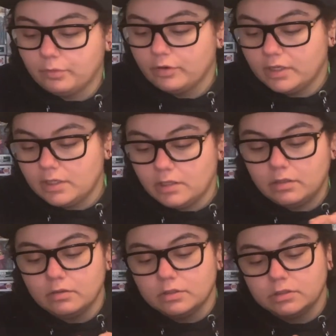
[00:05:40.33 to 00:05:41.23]
pretty
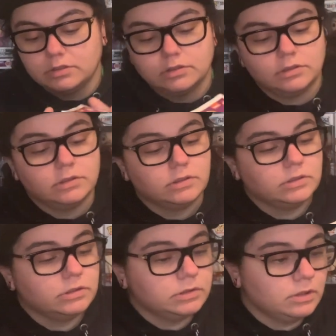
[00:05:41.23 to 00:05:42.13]

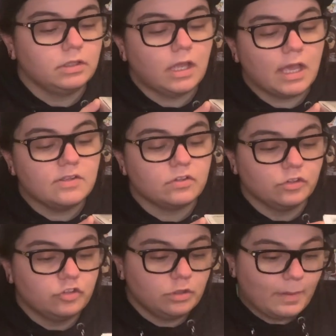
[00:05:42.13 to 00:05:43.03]
good. Yeah, he's
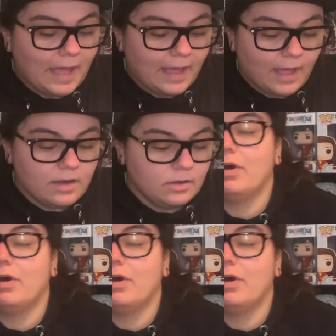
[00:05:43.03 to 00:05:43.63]
not too bad.